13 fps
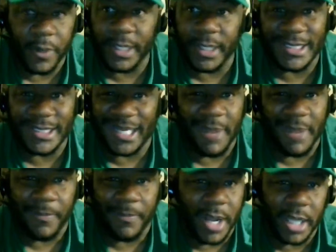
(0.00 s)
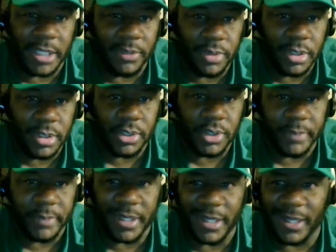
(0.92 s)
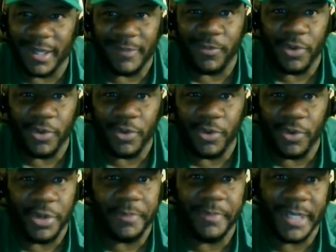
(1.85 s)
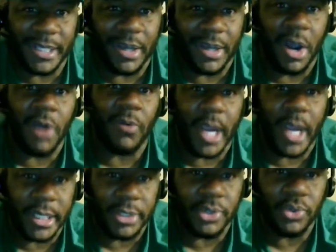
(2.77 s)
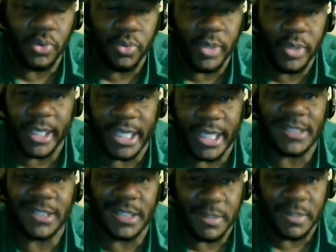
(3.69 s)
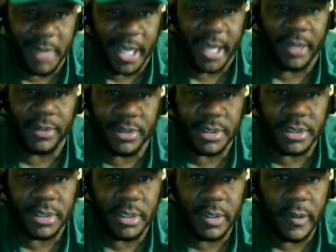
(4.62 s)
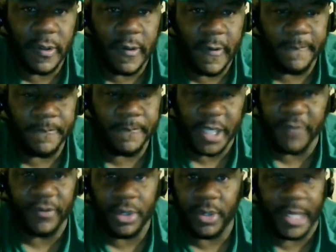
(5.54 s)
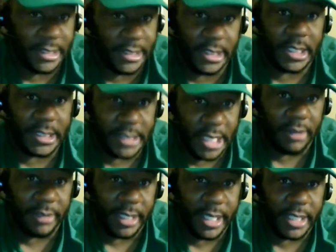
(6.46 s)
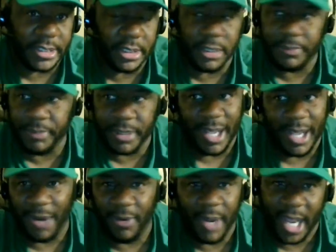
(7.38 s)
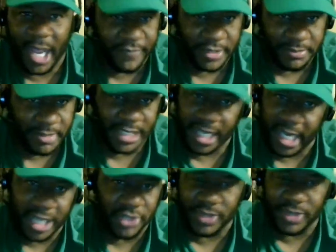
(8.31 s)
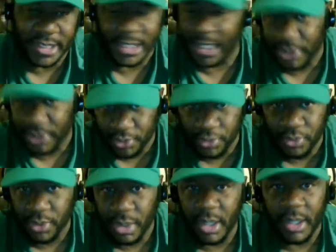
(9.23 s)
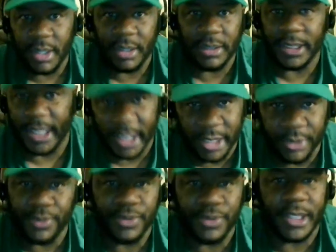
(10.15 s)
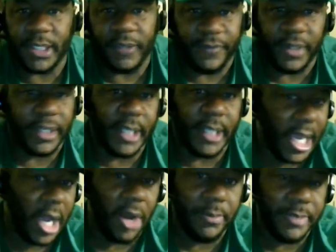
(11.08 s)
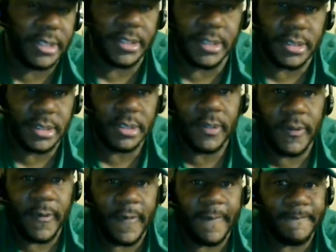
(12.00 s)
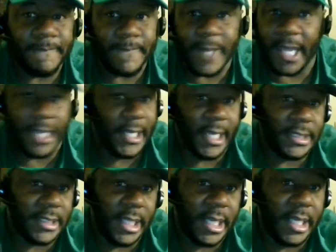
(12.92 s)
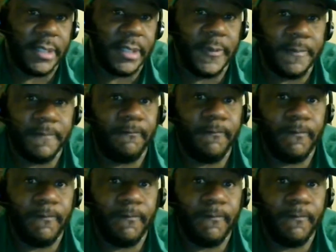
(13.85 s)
The only team I probably would be all right, cool with is the Commanders, even though they took us out last year. But I don't have as much hatred as I do the Eagles and the fucking Kyle bitches. I can't stand them,